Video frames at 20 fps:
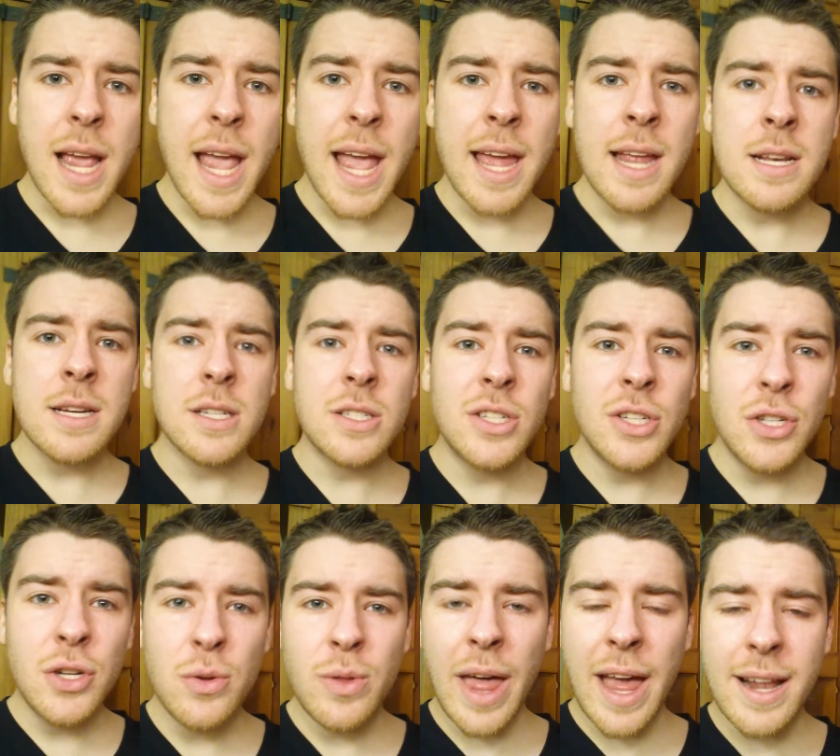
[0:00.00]
And to
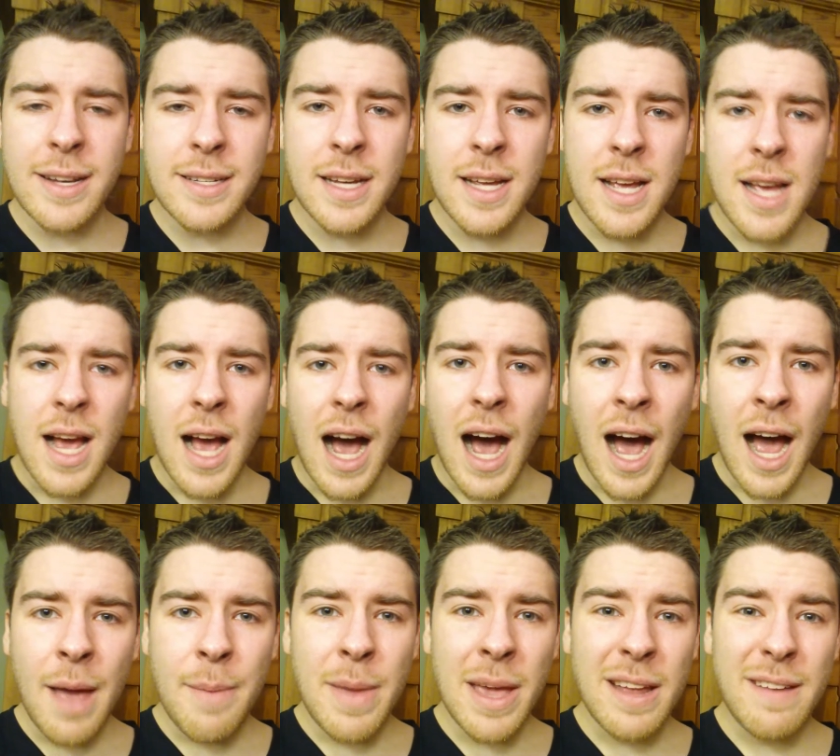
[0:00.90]
do that,
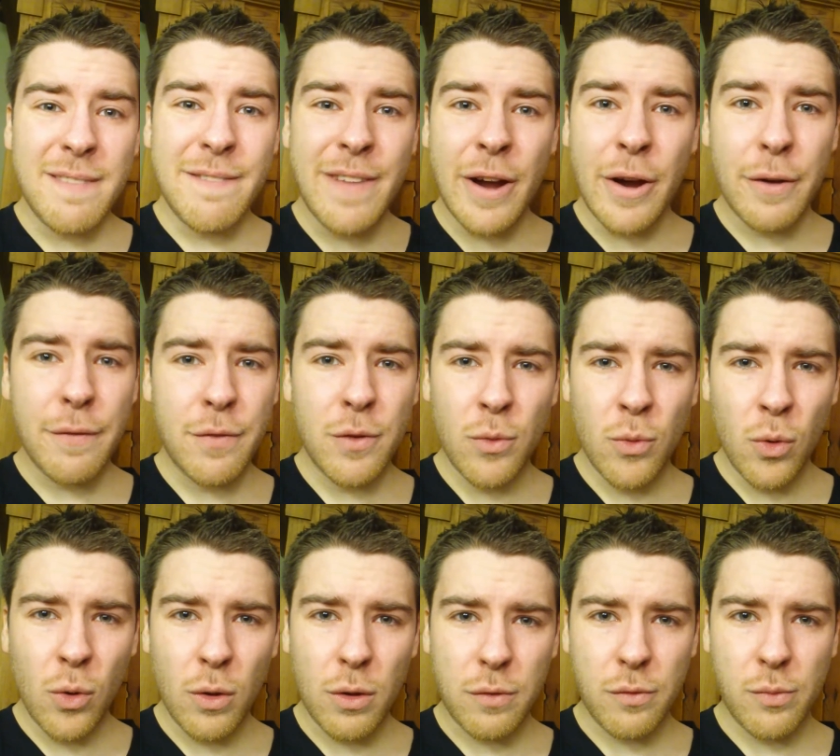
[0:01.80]
I made very few
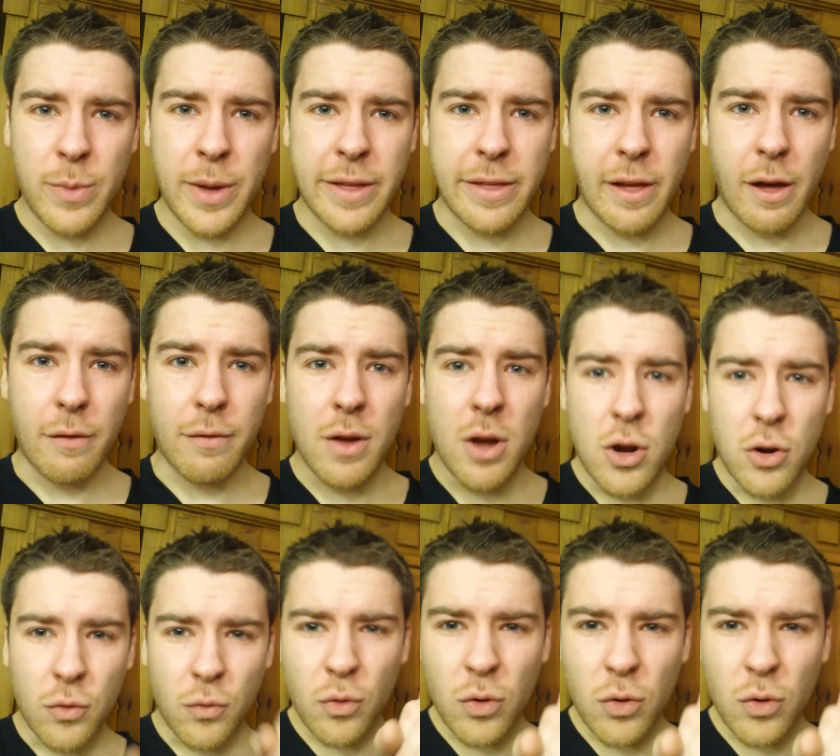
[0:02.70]
rules for myself.